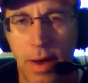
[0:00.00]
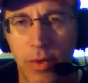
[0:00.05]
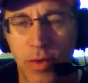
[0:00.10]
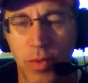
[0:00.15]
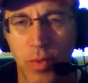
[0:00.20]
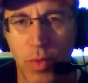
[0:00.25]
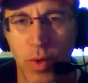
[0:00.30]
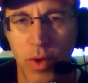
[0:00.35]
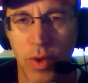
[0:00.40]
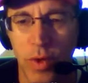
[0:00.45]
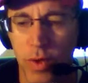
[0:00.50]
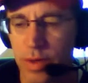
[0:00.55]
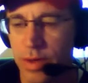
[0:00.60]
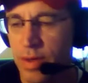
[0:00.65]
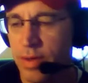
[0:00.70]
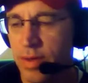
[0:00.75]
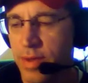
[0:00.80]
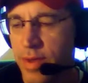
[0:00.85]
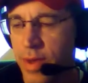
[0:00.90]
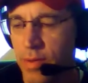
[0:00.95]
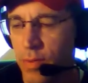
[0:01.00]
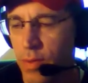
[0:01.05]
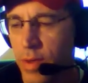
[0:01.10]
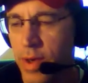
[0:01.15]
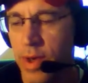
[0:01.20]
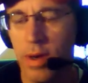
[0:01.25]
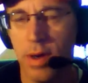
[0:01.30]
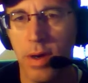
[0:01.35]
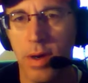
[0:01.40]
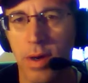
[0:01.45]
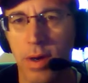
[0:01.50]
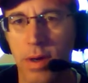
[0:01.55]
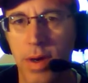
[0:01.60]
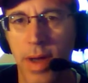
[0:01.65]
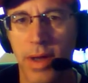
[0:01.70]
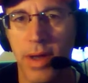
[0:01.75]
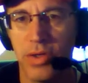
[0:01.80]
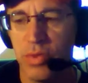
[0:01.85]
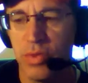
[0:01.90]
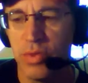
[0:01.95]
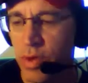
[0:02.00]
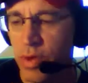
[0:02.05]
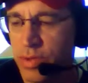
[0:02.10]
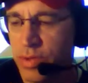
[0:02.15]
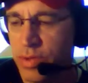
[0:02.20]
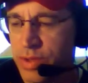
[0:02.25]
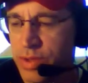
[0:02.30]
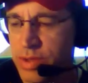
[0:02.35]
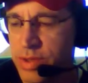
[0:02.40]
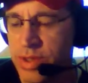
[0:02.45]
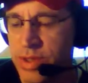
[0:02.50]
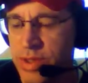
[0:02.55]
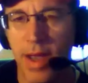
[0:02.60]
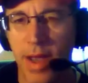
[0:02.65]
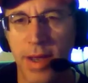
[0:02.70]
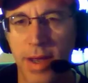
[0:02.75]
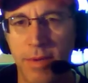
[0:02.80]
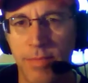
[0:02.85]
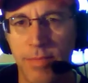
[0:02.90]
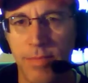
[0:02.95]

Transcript: other word that we are not supposed to say?